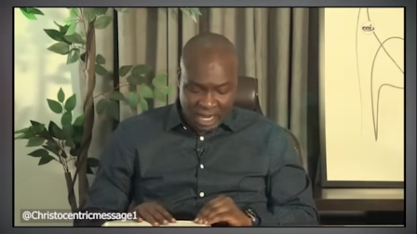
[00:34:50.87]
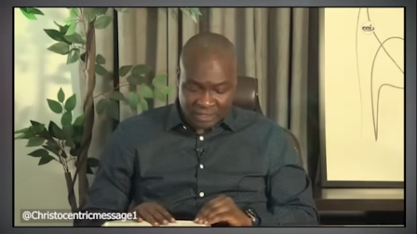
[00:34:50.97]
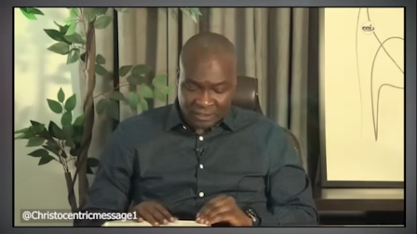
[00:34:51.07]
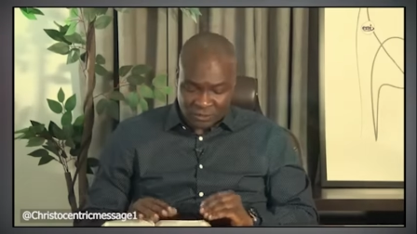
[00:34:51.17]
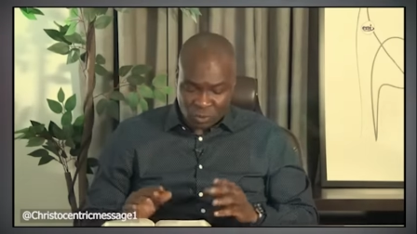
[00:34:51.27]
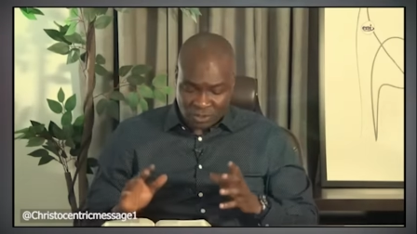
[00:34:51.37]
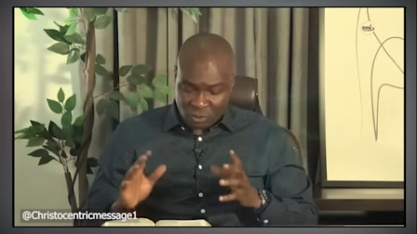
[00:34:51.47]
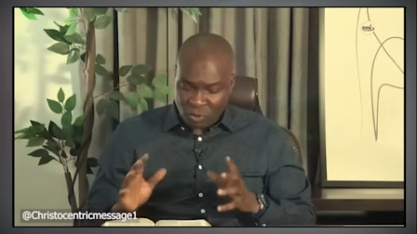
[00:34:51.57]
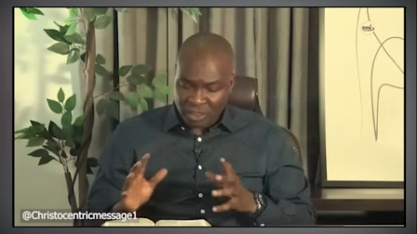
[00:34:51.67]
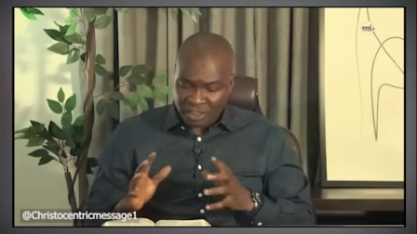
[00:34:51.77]
And this was
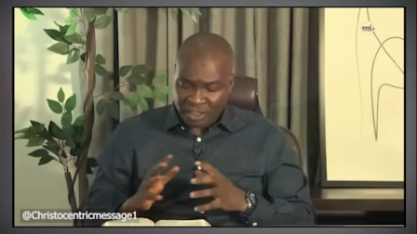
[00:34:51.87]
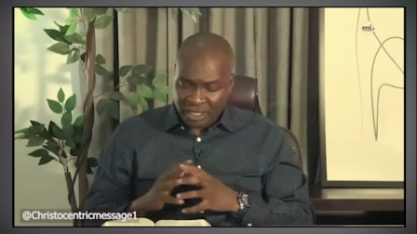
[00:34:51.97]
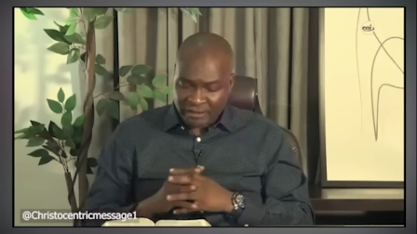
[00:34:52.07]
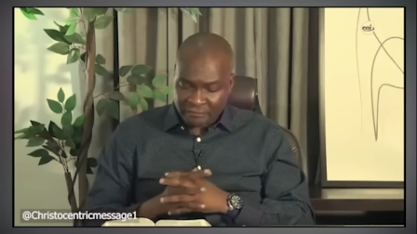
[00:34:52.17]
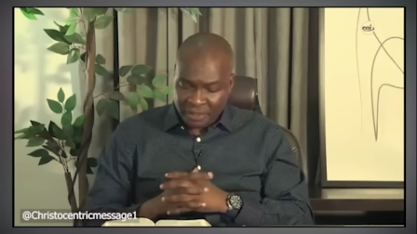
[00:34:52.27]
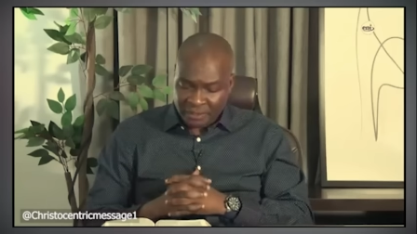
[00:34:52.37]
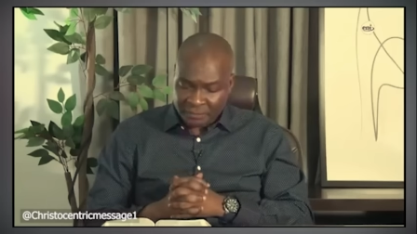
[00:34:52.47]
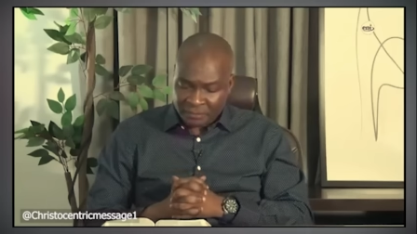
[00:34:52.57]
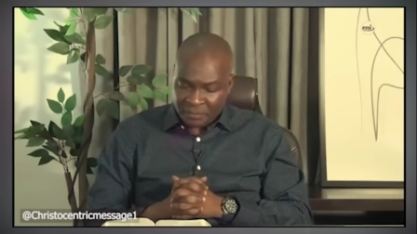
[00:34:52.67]
the word He gave me